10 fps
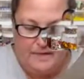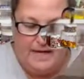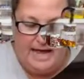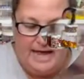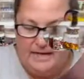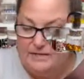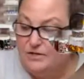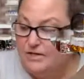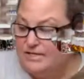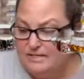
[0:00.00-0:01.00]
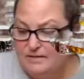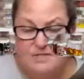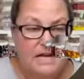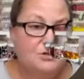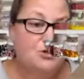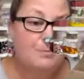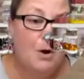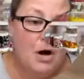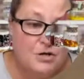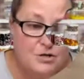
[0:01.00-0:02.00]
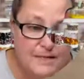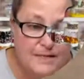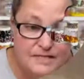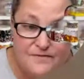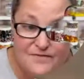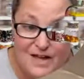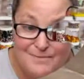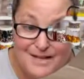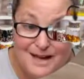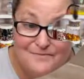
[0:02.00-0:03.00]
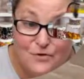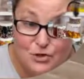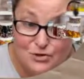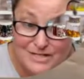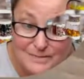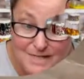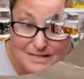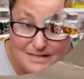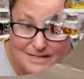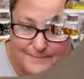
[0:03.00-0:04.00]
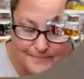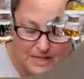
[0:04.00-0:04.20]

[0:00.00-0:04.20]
And there is some textured parchment stuff coming up for Christmas.